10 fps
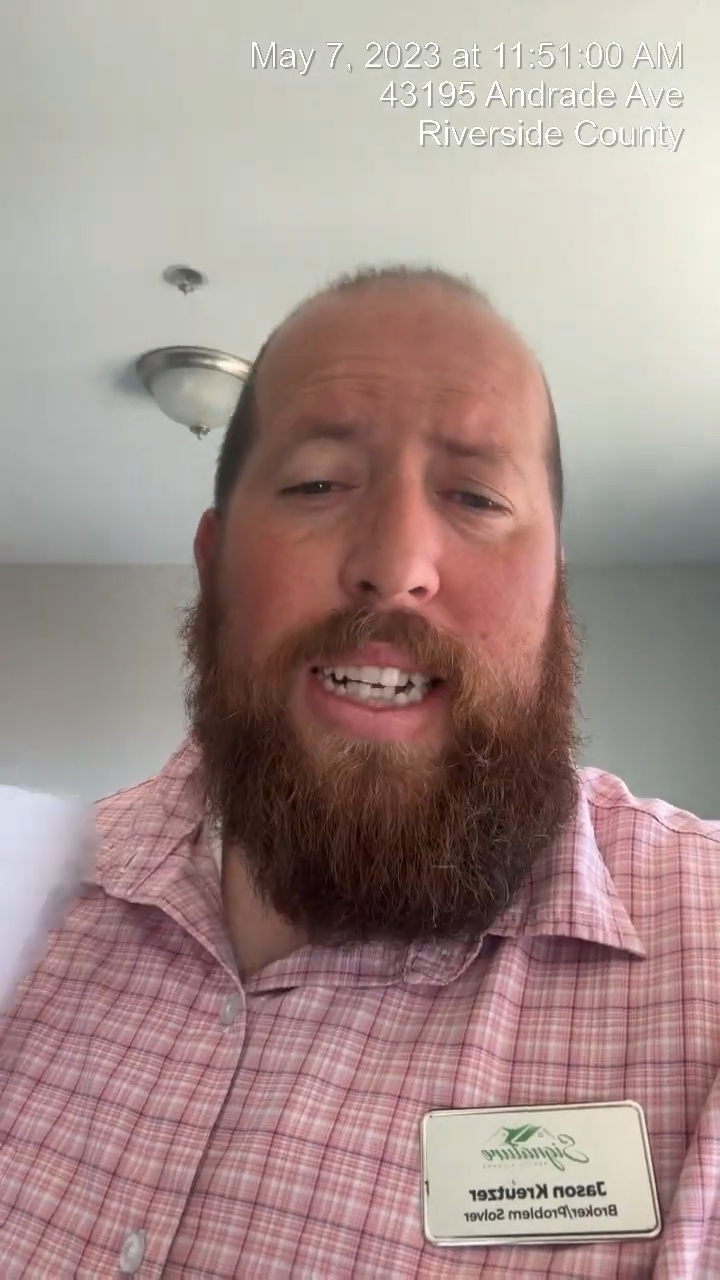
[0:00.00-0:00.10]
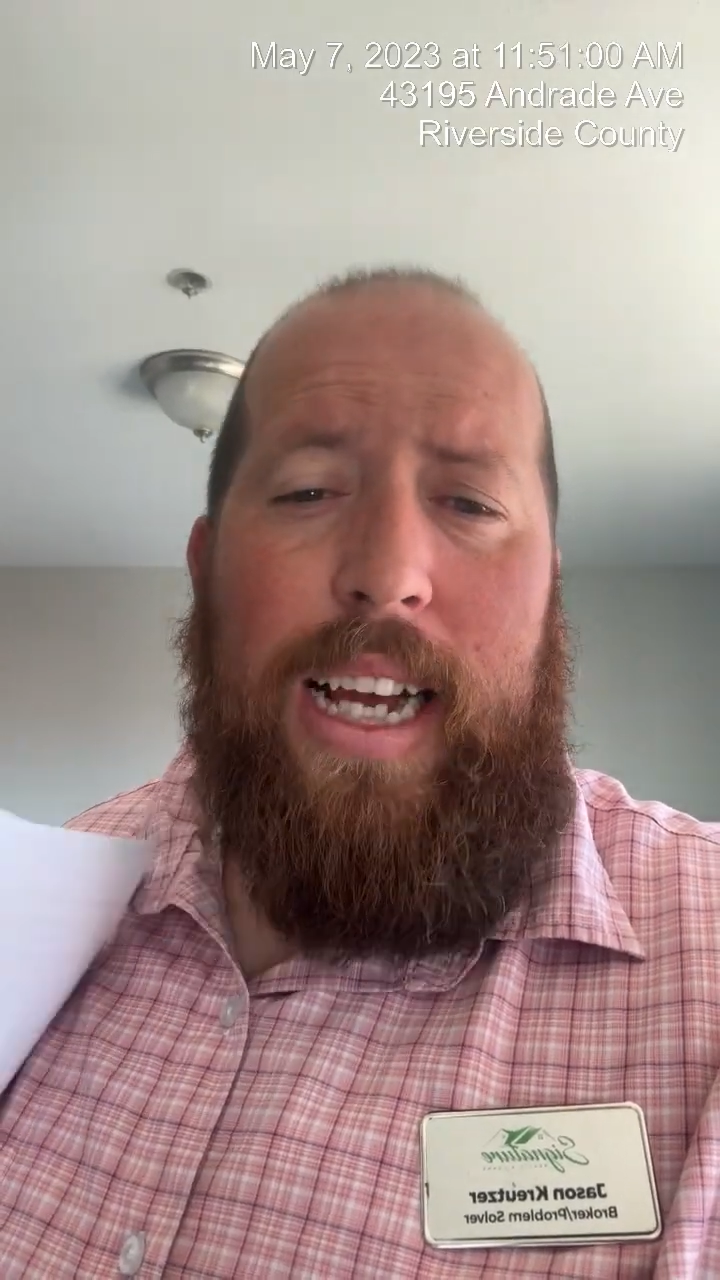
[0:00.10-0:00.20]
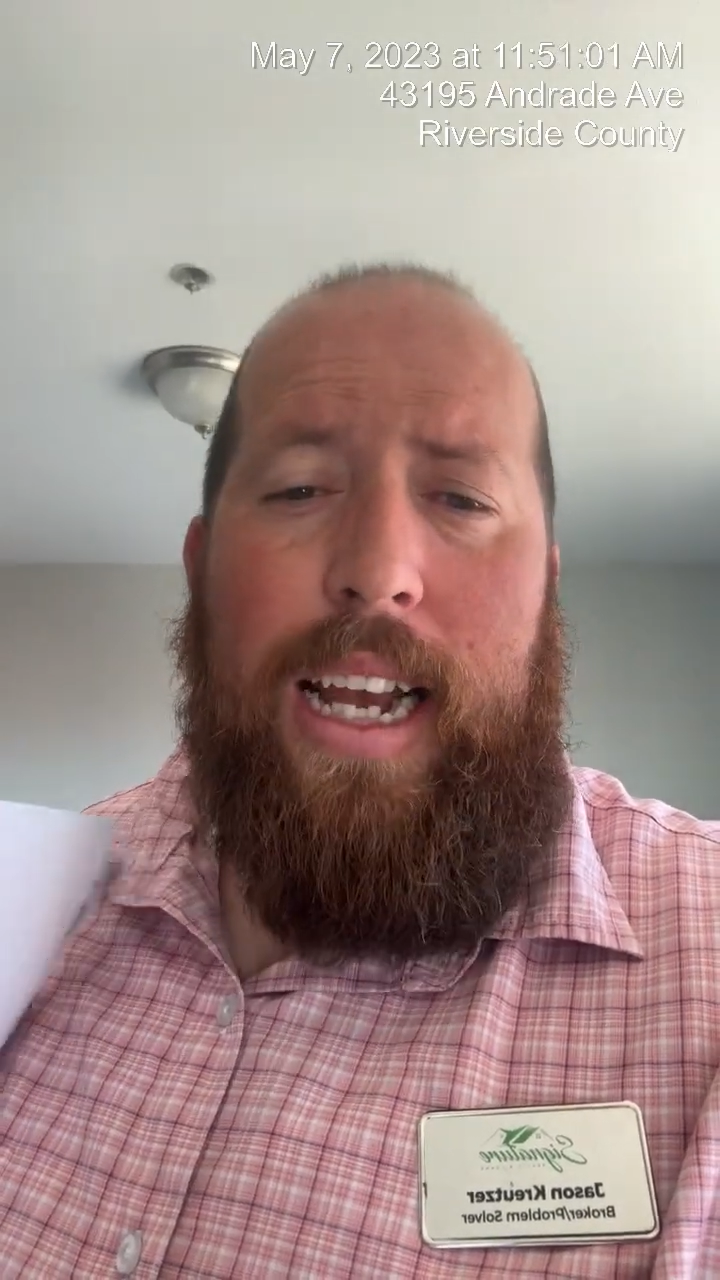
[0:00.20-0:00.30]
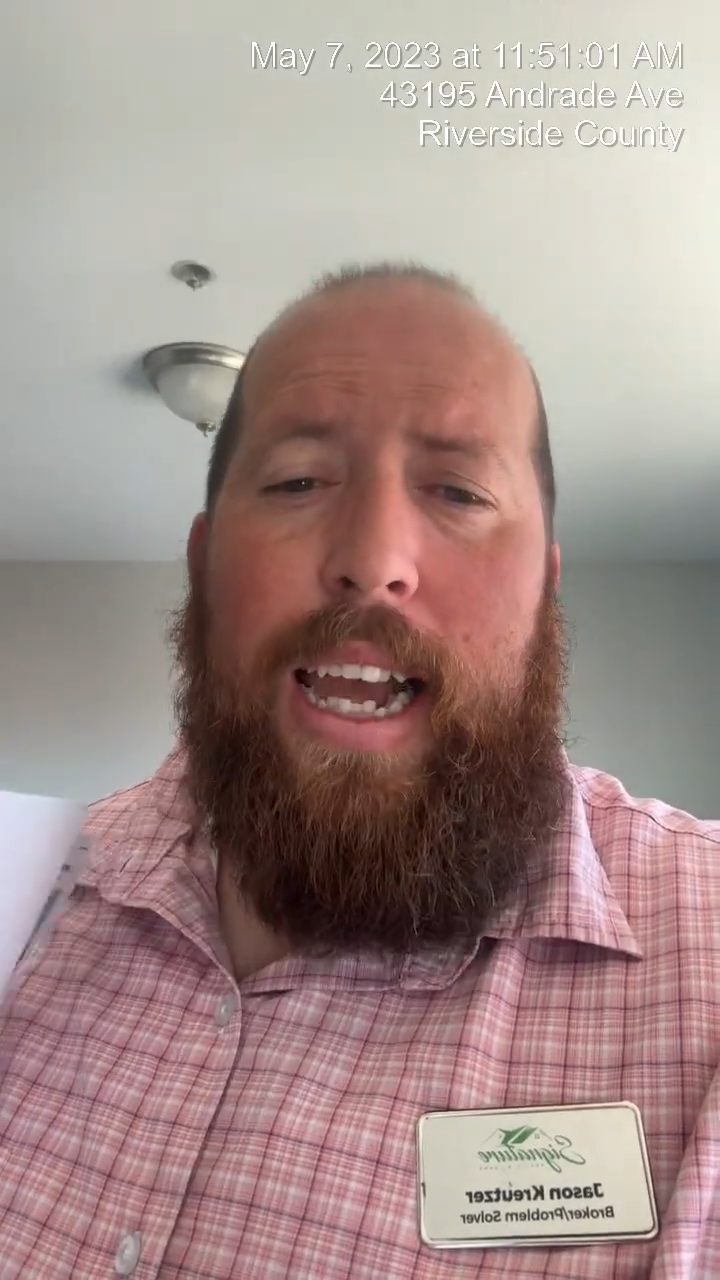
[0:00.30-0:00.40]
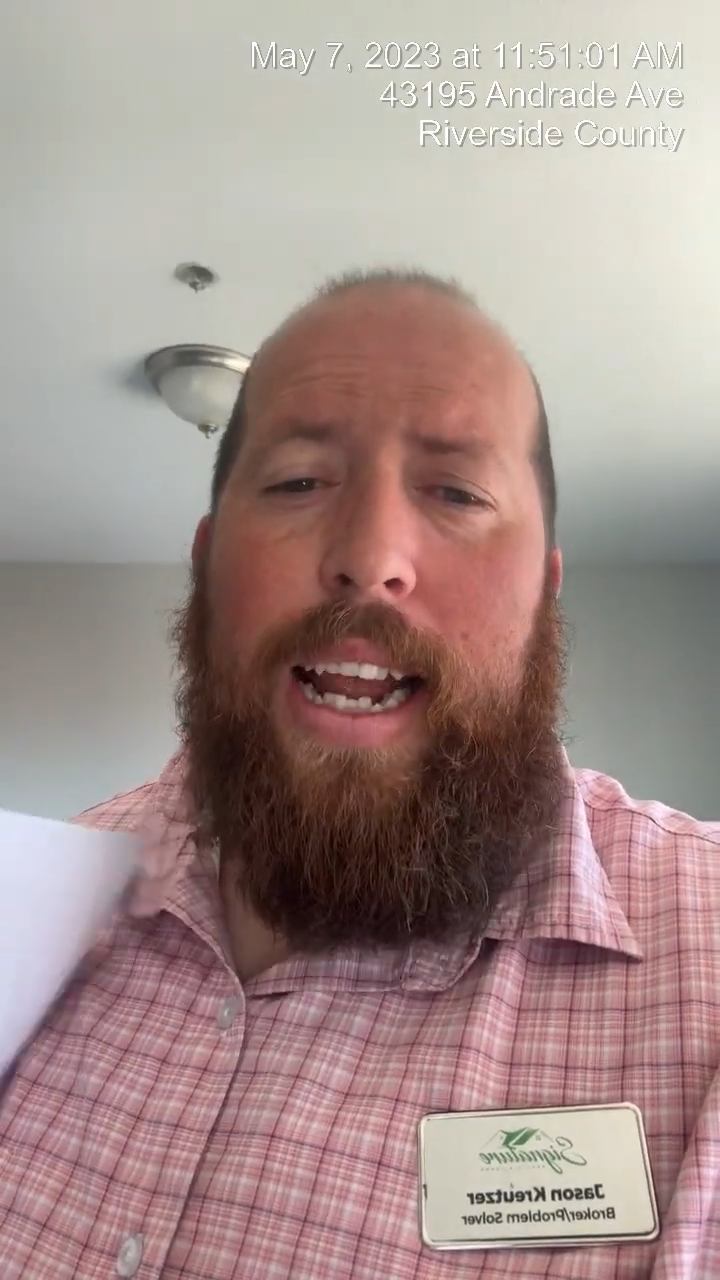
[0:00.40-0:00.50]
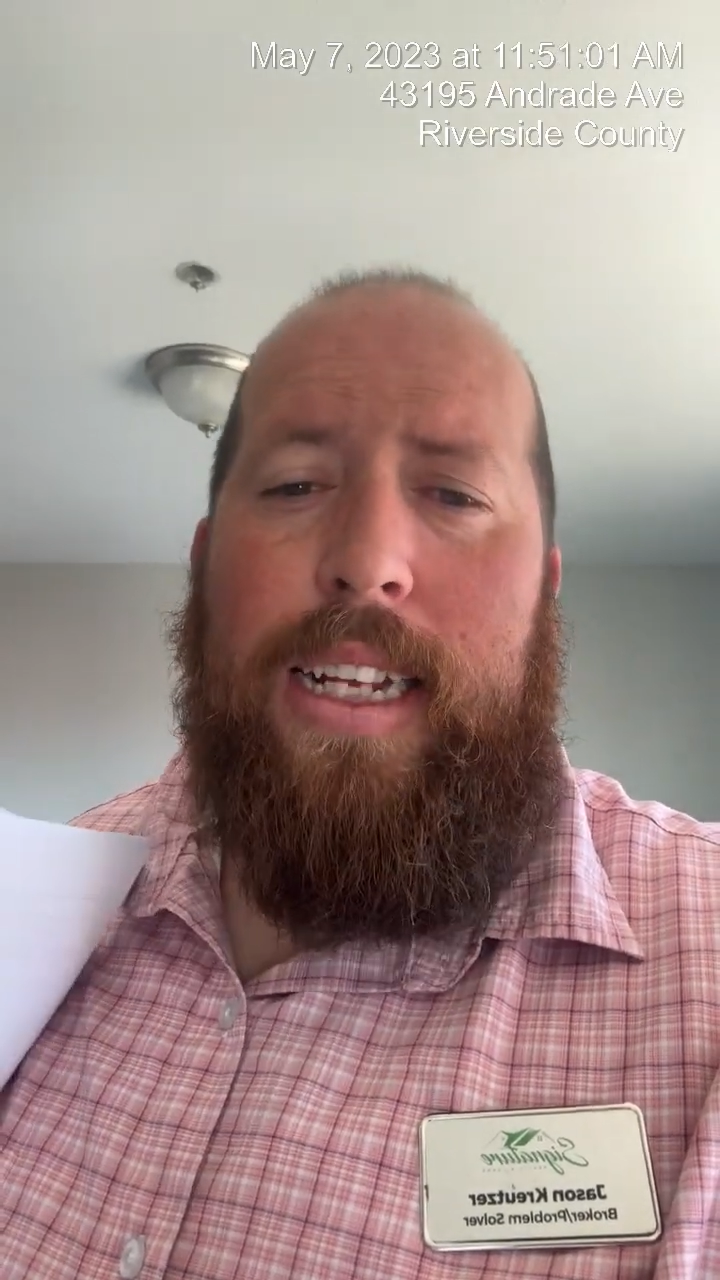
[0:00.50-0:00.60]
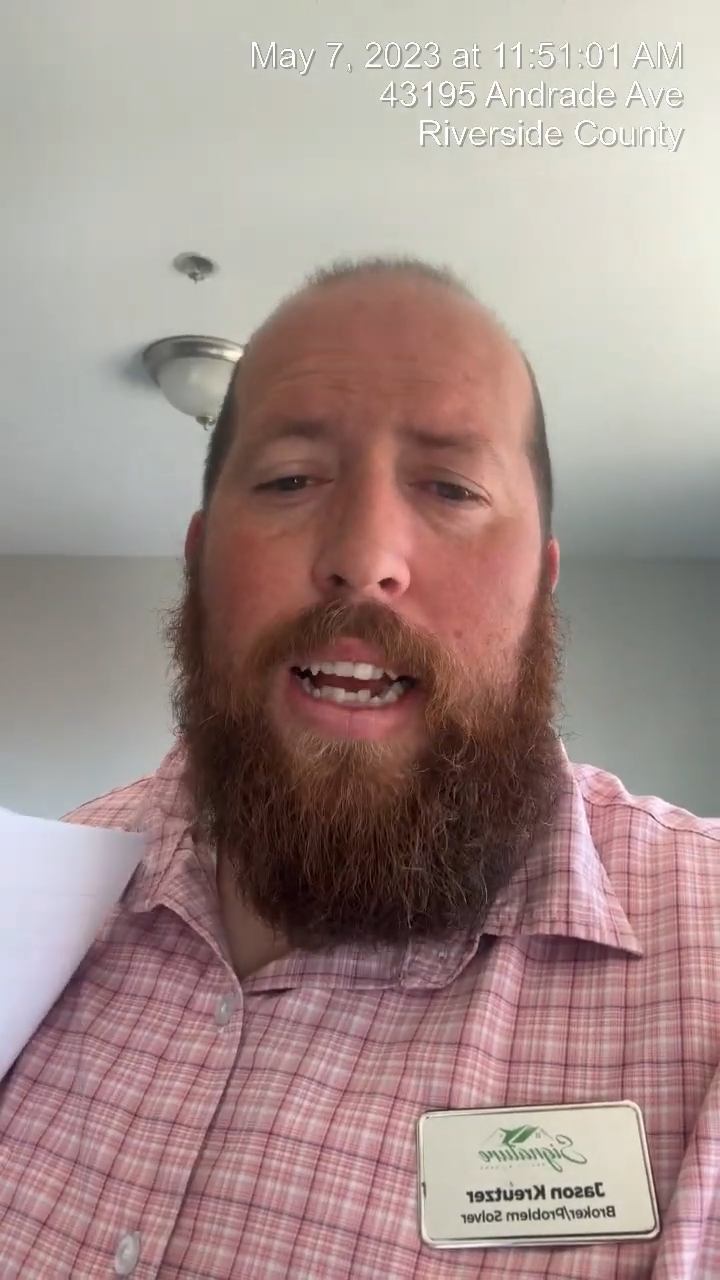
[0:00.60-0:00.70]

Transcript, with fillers: Sunday,